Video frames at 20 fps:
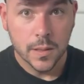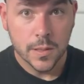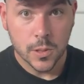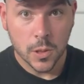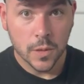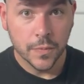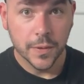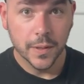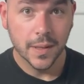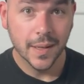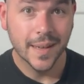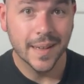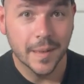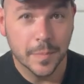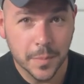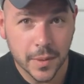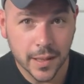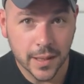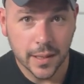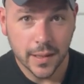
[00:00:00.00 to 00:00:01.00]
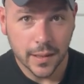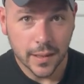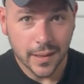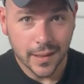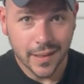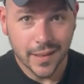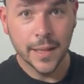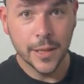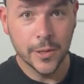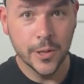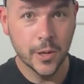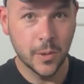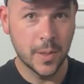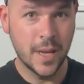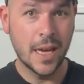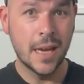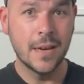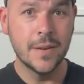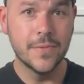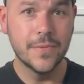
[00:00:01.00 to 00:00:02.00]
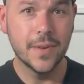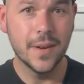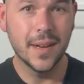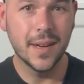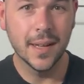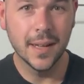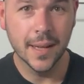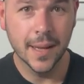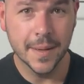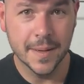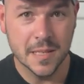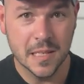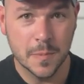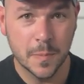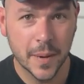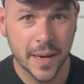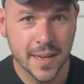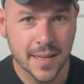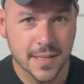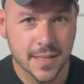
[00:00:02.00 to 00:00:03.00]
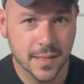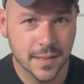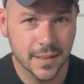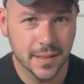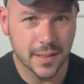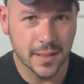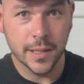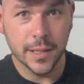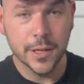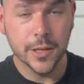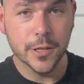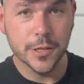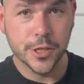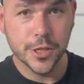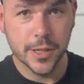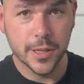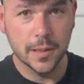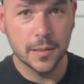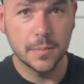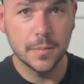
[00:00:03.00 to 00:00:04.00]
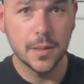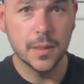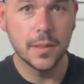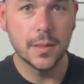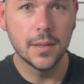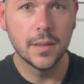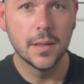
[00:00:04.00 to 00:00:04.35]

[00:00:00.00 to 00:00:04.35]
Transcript: So if you're like me and you don't have a lot of space in your gym